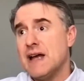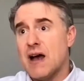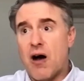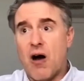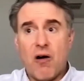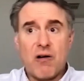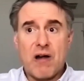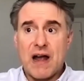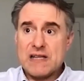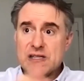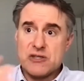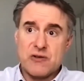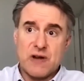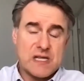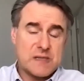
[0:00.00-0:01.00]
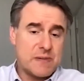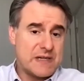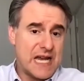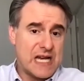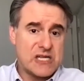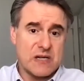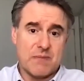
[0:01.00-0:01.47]
all kinds of
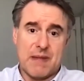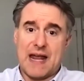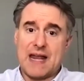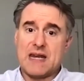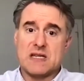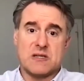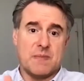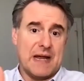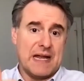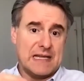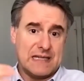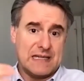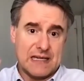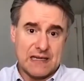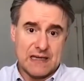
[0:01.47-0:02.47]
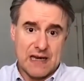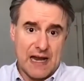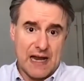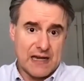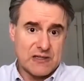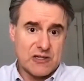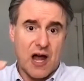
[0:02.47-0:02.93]
transportation management,
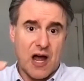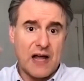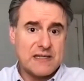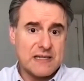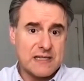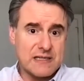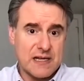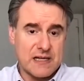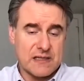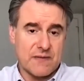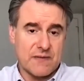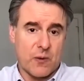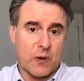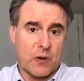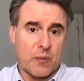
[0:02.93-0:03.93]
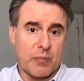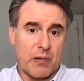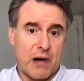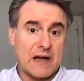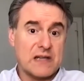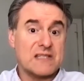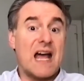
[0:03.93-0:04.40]
and tons of Oracle
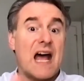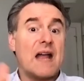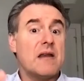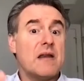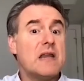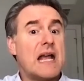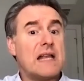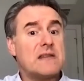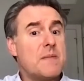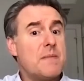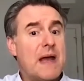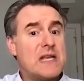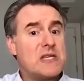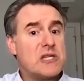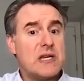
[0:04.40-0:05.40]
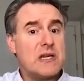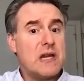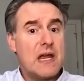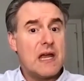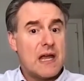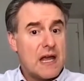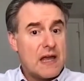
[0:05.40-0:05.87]
products, not to mention
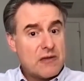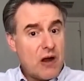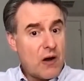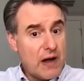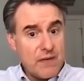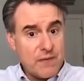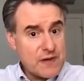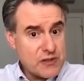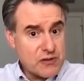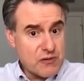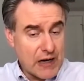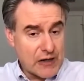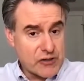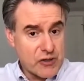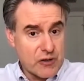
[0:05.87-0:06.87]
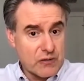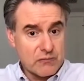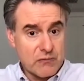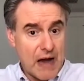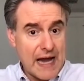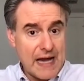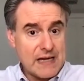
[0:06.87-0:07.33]
their infrastructure,
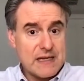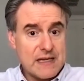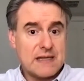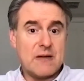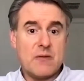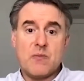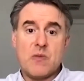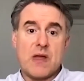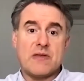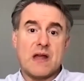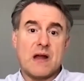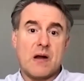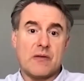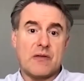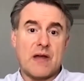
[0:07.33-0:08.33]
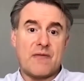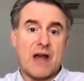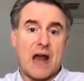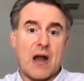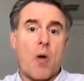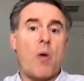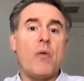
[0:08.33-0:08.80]
right? That they've
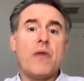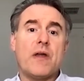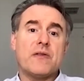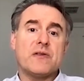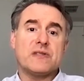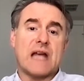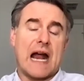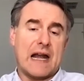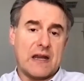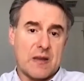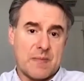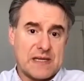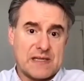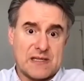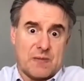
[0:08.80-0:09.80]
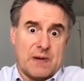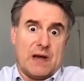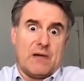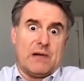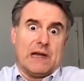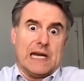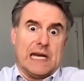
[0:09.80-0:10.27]
got a whole nother side of the business. We
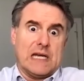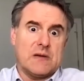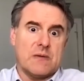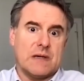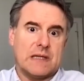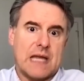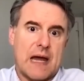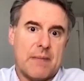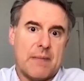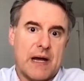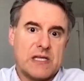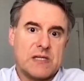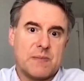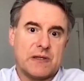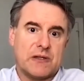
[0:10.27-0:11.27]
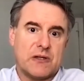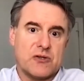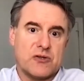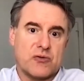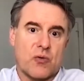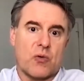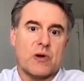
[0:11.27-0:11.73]
don't get into it that much, but their
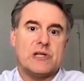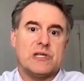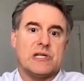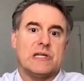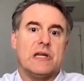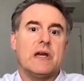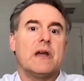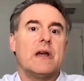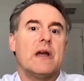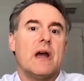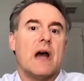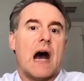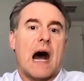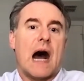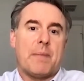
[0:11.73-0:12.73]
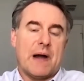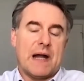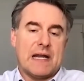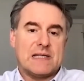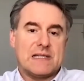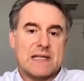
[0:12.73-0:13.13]
storage and operating